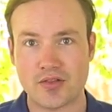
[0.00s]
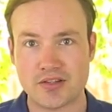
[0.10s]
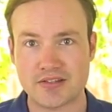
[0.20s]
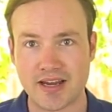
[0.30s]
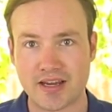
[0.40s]

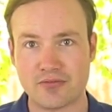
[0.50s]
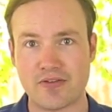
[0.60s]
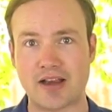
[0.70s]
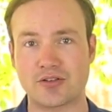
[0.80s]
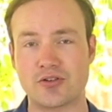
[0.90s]
The second
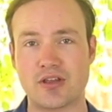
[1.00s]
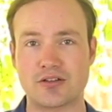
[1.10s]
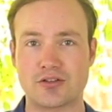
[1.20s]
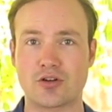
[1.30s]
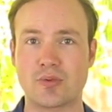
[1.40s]
factor
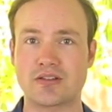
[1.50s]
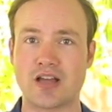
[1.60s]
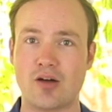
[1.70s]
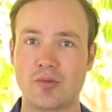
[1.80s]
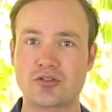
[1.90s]
that
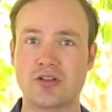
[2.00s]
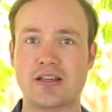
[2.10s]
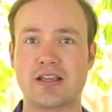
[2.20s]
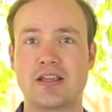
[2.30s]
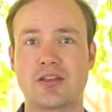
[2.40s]
determines how much
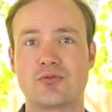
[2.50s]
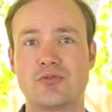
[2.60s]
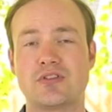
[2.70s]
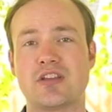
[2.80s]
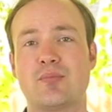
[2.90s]
light can get
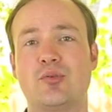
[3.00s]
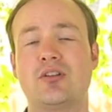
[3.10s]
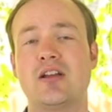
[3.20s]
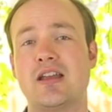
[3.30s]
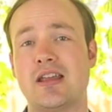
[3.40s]
through the
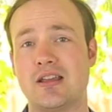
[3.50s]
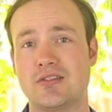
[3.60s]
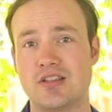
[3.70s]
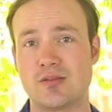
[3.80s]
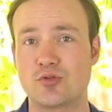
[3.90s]
sample
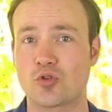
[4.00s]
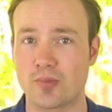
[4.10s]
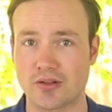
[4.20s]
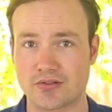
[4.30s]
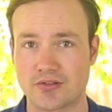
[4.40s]
is the
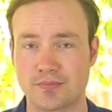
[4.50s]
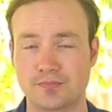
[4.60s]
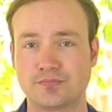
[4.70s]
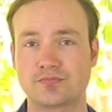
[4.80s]
absorbance.